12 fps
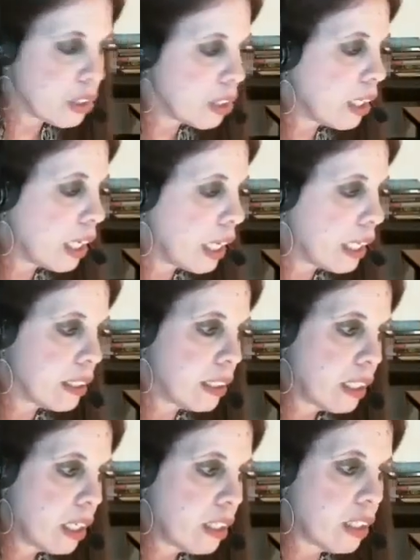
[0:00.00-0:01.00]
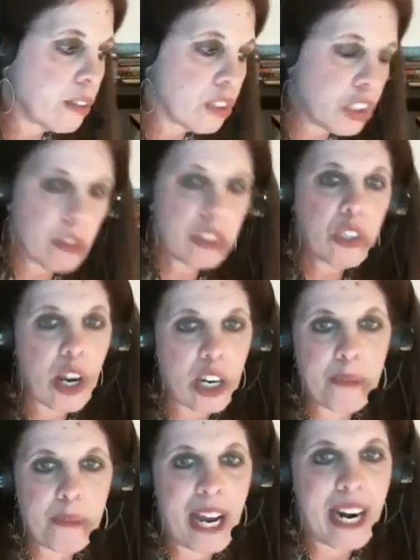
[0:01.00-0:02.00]
Go ahead. You were talking
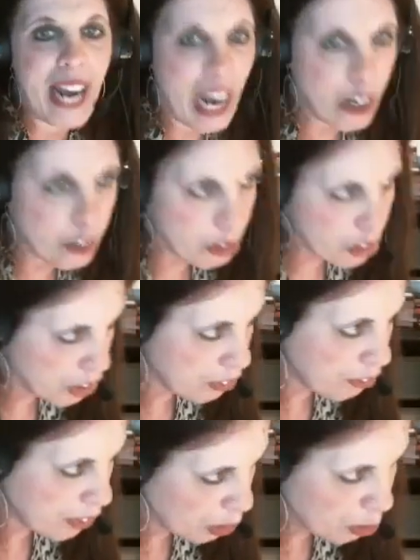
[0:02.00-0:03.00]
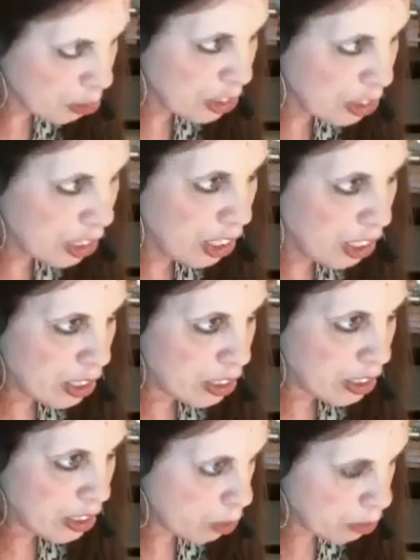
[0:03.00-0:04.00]
about how she felt
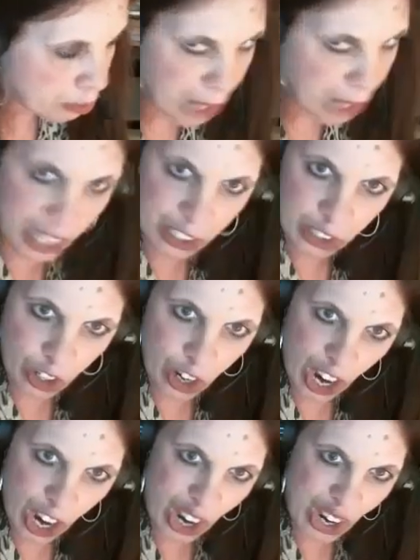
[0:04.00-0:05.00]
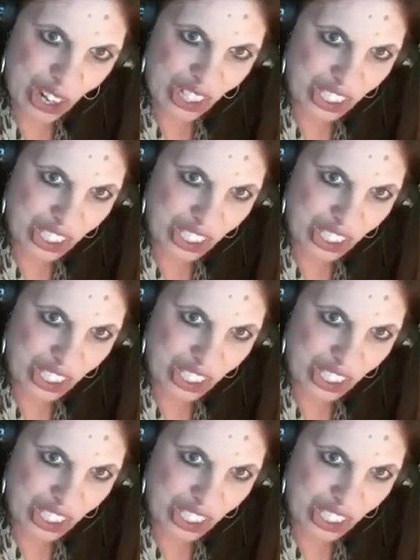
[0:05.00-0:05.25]
someone patting her hair,